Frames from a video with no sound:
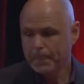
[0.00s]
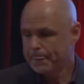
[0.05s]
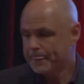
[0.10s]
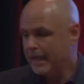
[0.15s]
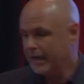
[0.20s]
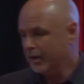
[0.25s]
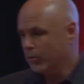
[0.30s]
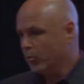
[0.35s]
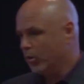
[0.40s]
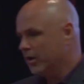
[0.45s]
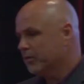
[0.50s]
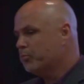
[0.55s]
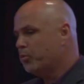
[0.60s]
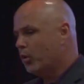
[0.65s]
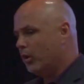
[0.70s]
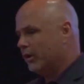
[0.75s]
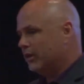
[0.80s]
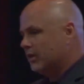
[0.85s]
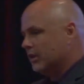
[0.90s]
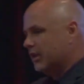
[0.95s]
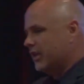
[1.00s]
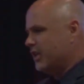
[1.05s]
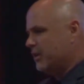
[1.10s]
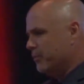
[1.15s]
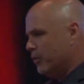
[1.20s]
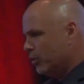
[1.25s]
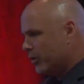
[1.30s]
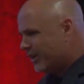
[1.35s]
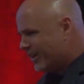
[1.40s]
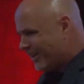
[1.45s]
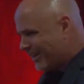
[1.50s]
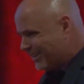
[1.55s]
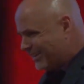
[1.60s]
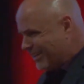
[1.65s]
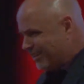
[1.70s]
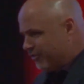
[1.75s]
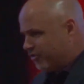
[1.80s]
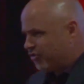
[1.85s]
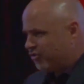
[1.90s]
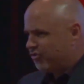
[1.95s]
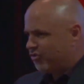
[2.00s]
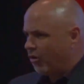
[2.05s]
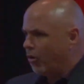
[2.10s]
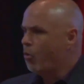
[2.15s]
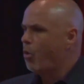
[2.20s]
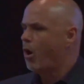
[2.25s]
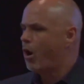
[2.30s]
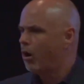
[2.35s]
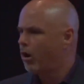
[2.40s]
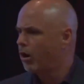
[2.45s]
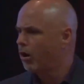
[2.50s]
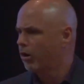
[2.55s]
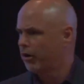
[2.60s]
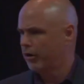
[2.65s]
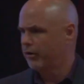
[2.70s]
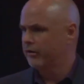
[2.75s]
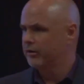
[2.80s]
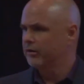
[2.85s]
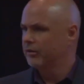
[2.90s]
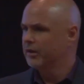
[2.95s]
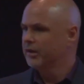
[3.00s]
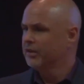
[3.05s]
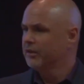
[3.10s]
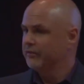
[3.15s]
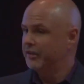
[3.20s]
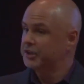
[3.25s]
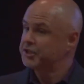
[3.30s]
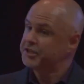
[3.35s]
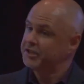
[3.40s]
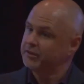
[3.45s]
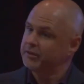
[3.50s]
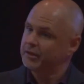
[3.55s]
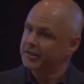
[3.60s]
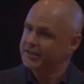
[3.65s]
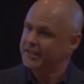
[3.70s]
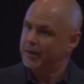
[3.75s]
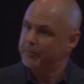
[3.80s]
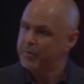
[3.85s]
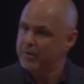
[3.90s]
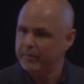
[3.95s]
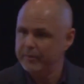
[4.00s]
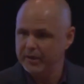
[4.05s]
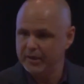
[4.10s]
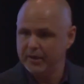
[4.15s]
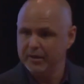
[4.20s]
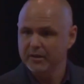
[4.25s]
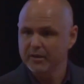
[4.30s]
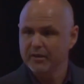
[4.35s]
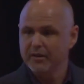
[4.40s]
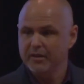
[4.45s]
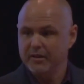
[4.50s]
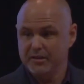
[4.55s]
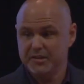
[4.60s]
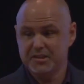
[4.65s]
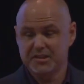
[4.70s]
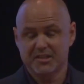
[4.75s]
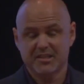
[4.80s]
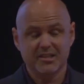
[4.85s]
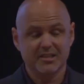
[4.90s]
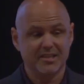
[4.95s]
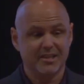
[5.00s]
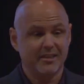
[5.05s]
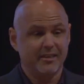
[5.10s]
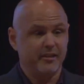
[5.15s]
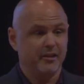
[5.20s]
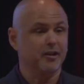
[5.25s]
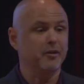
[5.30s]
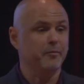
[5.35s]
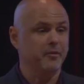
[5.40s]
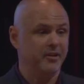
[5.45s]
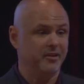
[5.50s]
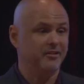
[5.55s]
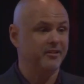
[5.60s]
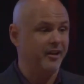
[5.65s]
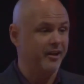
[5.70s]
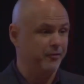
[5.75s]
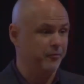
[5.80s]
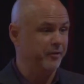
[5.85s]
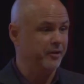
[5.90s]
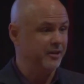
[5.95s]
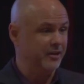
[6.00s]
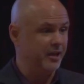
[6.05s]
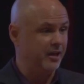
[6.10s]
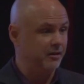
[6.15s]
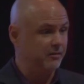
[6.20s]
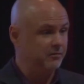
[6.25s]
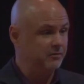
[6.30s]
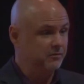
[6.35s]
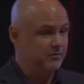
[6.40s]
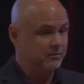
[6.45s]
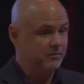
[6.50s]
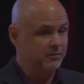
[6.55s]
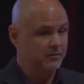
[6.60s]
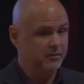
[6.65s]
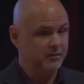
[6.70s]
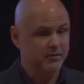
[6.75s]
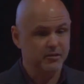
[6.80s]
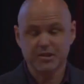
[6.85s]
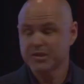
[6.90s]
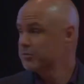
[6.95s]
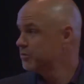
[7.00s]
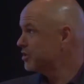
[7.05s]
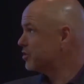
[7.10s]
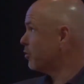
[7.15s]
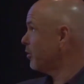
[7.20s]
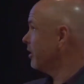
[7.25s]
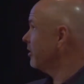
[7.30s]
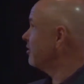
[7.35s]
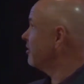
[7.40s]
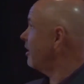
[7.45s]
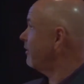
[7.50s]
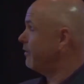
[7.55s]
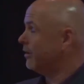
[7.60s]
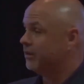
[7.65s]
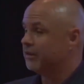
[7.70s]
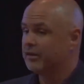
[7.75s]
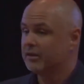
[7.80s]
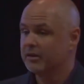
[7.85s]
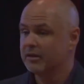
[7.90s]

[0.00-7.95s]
And at one point, the chemo kicked in so hard that she looked up at me, and she says, I think I'm going to die right now. And she was 27.